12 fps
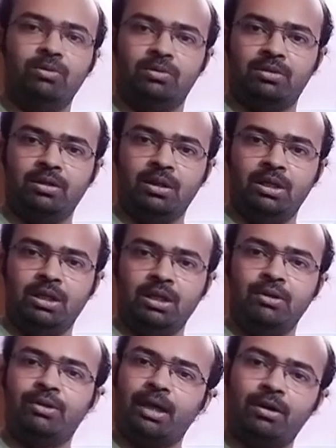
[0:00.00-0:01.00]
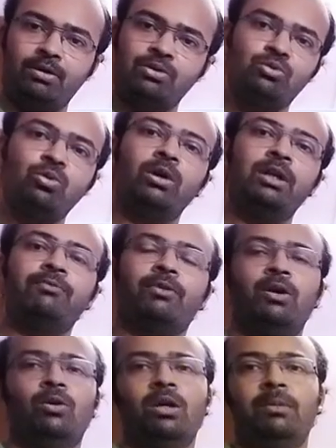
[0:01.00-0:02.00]
goods. You cannot store it for
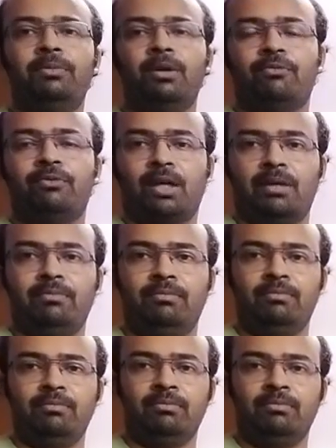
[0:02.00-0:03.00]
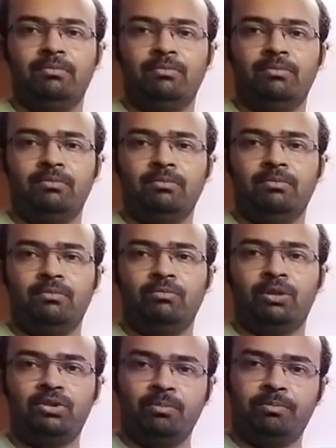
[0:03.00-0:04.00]
a longer period of time.
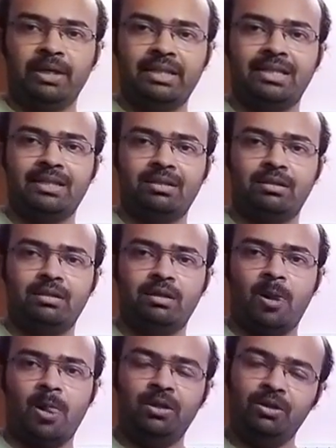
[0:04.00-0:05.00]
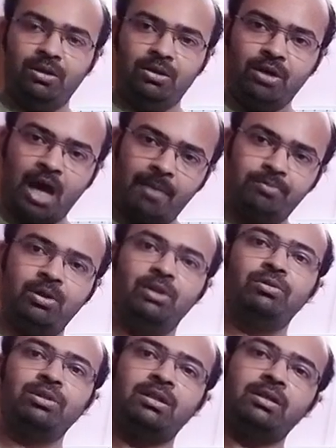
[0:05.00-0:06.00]
Once you purchase it, you have to
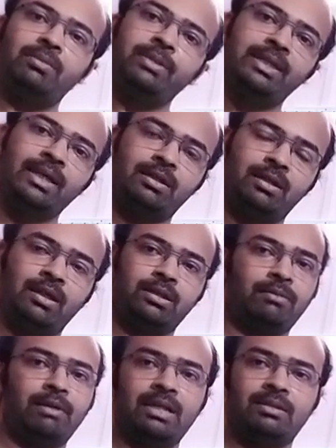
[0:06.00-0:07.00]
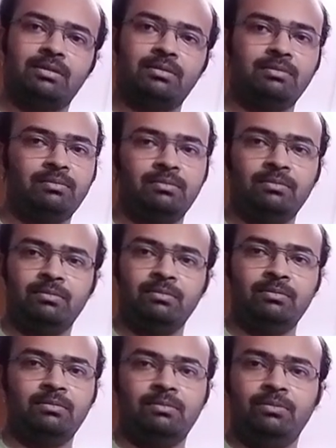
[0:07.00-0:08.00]
use it immediately. Otherwise,
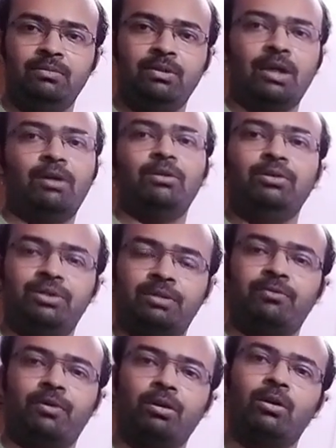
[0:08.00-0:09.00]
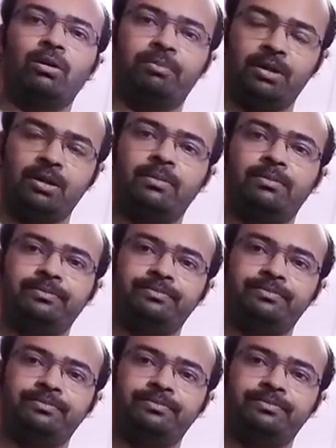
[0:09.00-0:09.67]
you cannot use it for a longer period.